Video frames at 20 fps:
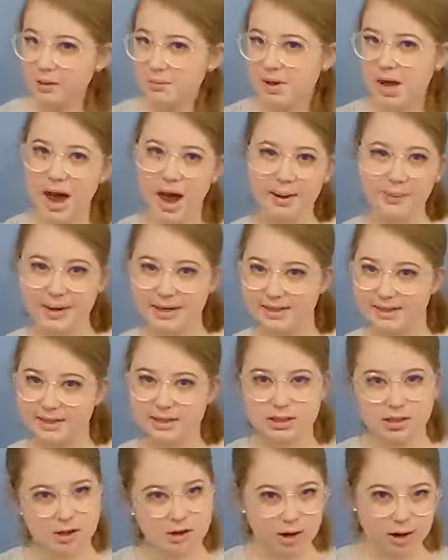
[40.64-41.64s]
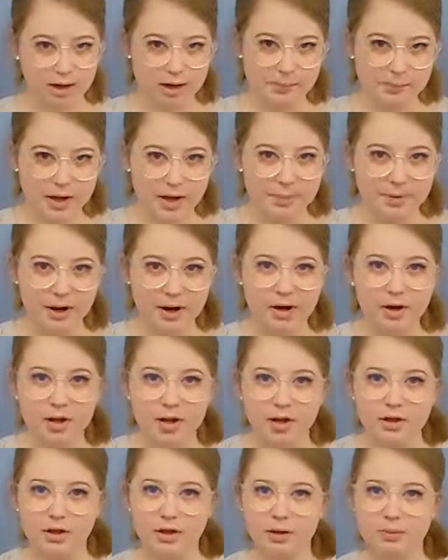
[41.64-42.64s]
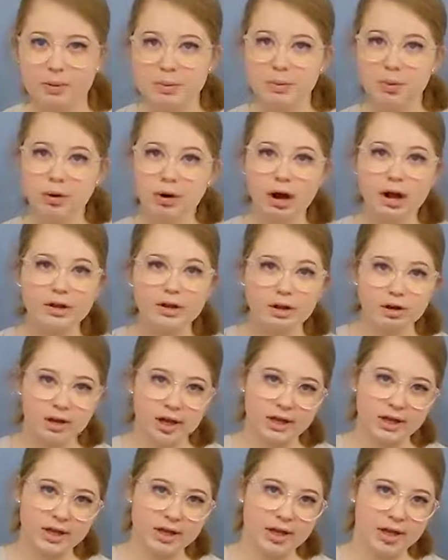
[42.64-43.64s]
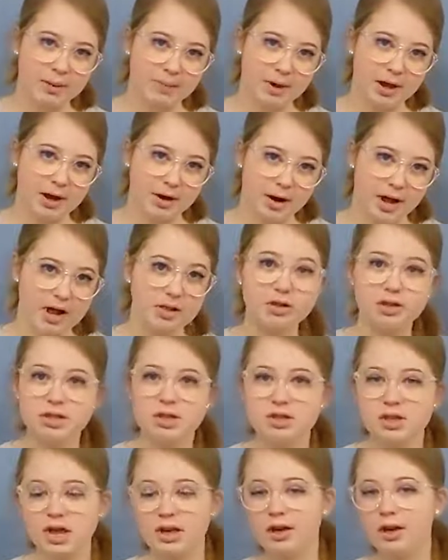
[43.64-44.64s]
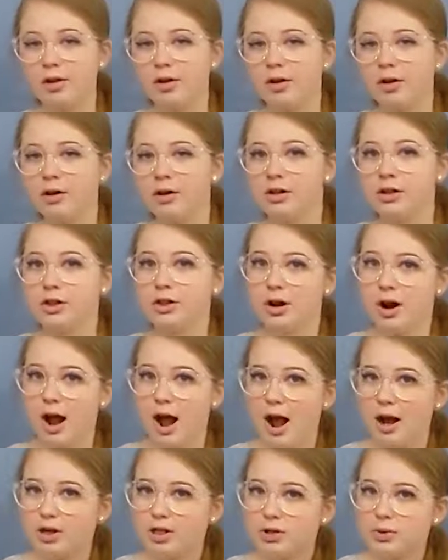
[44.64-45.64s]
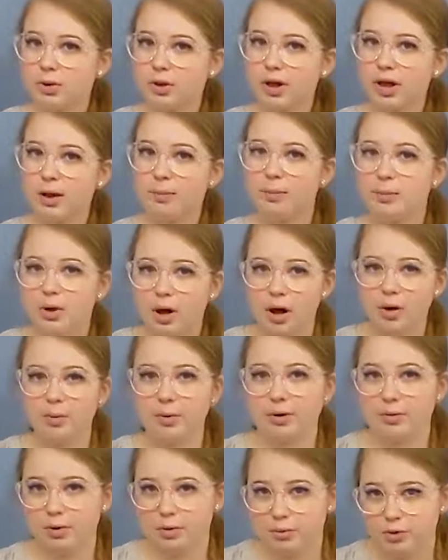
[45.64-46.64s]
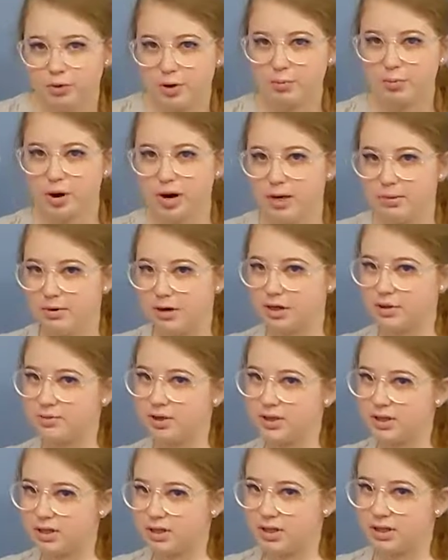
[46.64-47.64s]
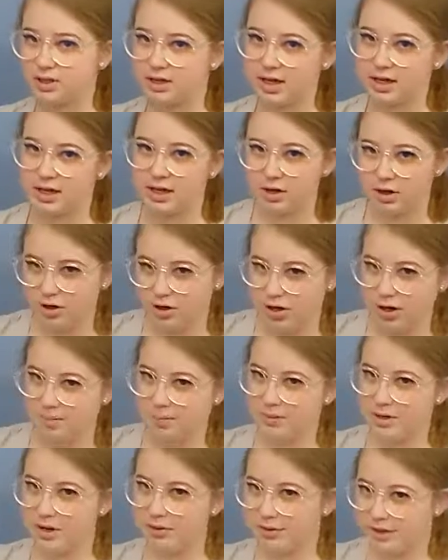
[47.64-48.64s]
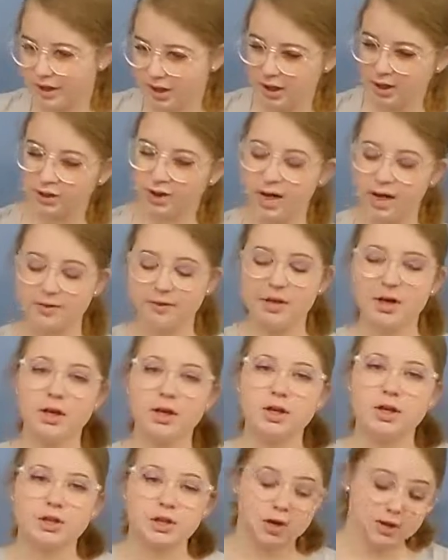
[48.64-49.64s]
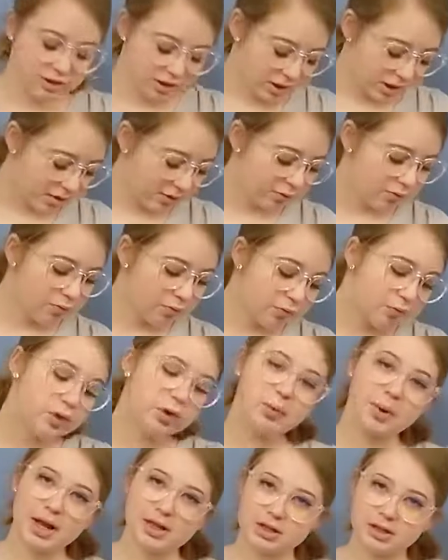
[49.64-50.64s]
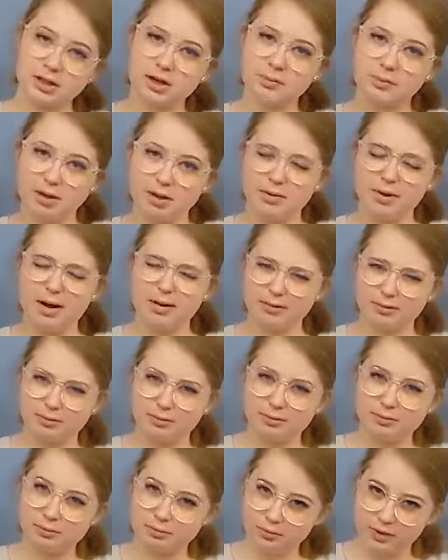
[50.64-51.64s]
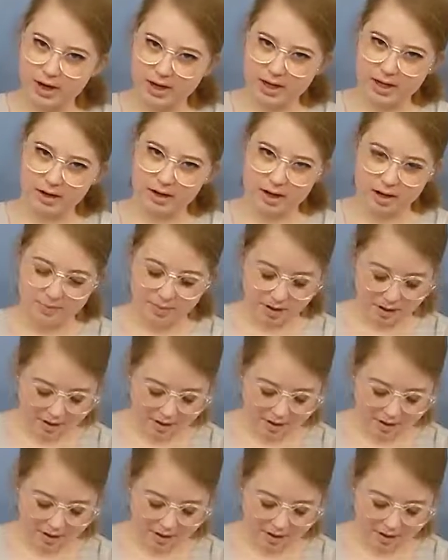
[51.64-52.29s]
going to be high-waisted, so they're not going to be up here. They're going to be more at your hip area, and this is your actual hip, not when we were doing body measurements and it's your hip down here, okay? So your pants are going to be right here, hip